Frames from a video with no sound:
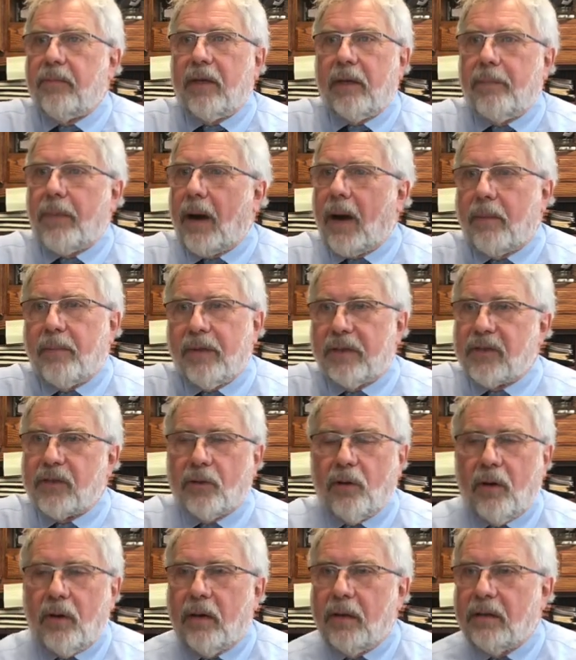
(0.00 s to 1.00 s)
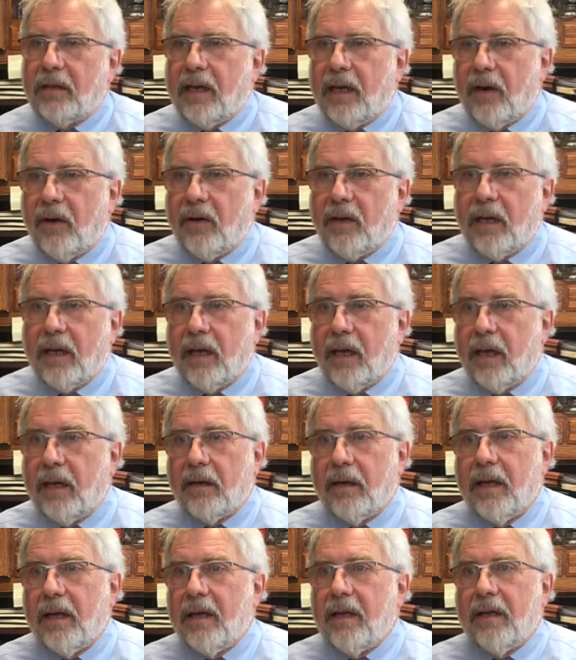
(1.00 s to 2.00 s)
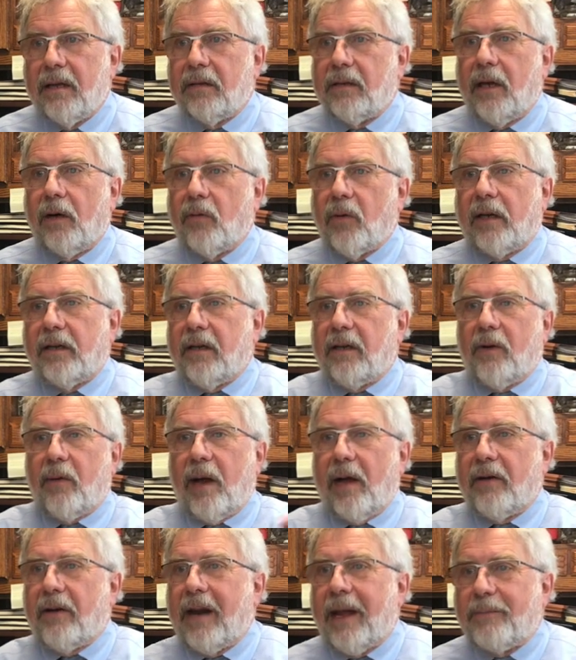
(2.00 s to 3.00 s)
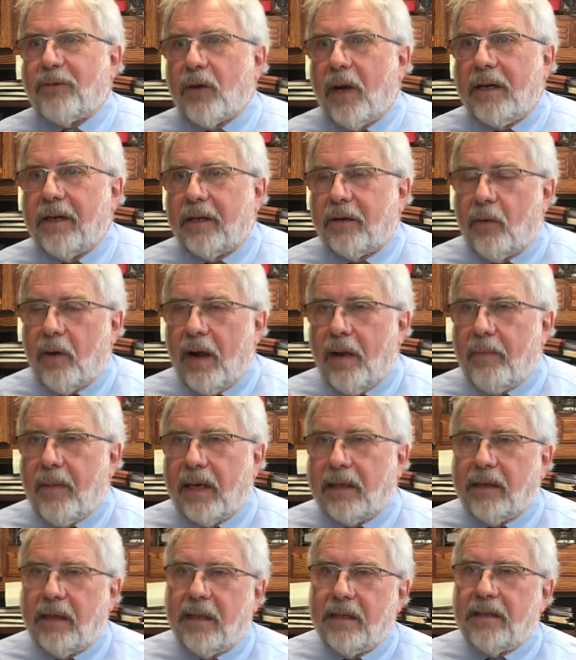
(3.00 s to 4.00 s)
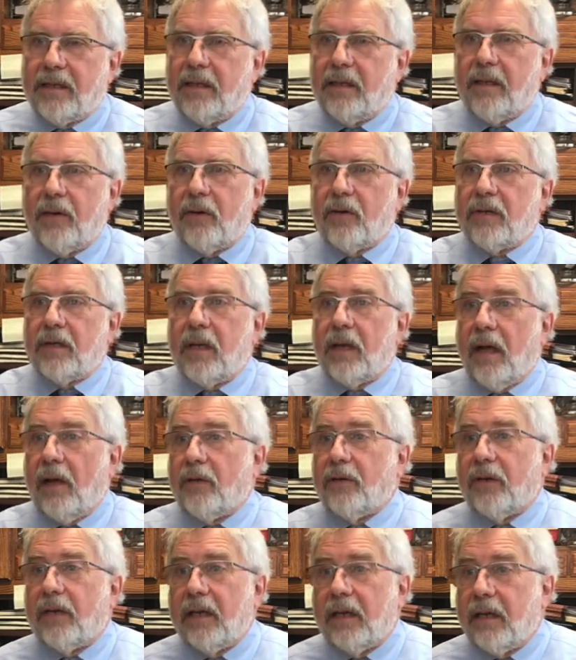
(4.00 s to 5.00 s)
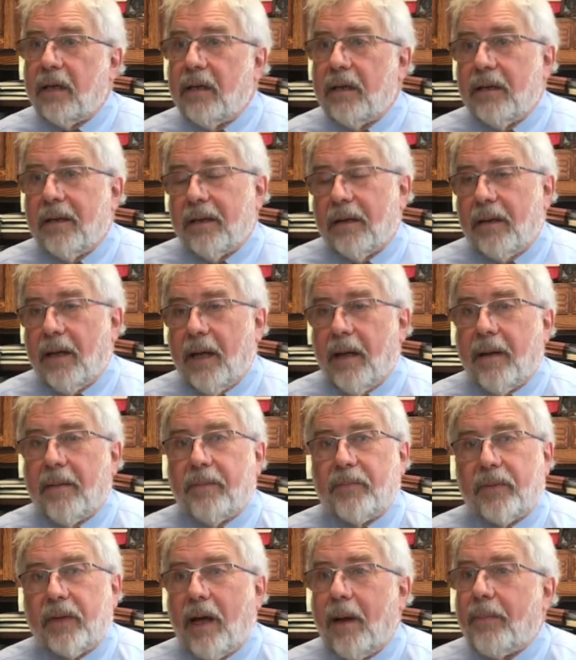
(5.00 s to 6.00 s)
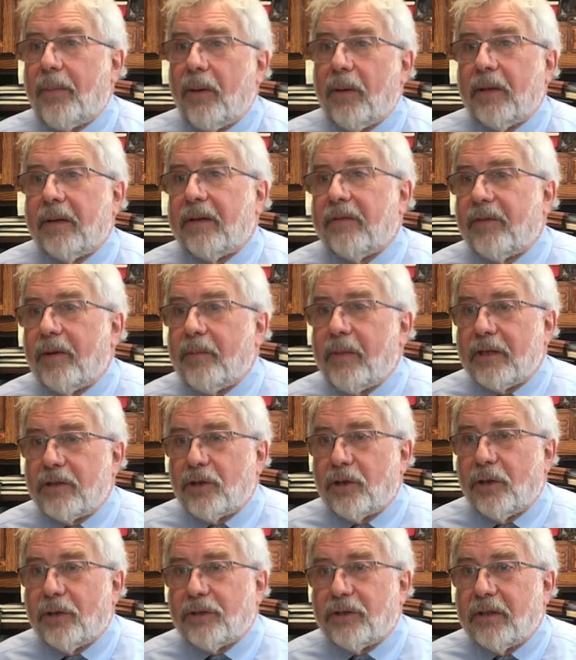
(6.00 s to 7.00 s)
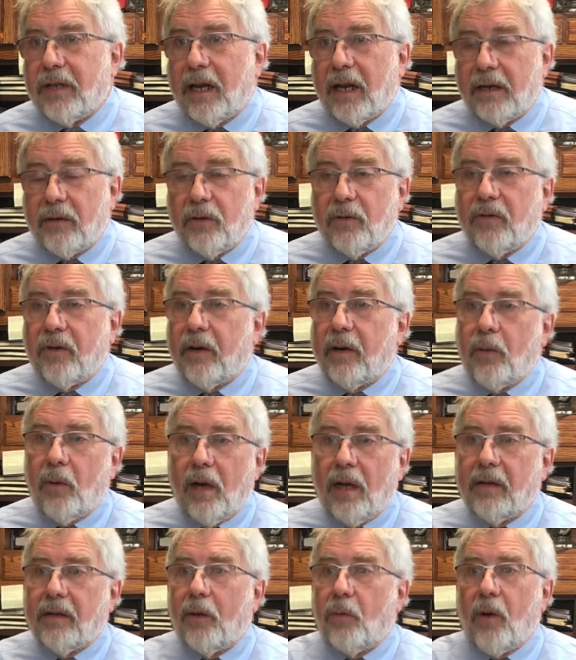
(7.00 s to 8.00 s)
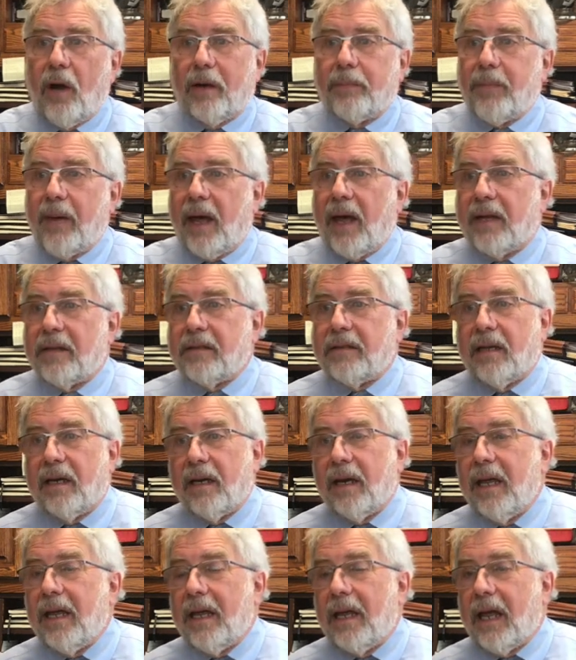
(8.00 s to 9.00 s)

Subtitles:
department store in the area, and they're running around, and I'm trying to corral my kids, and there was an elderly couple from the church that I knew very well that walked past, and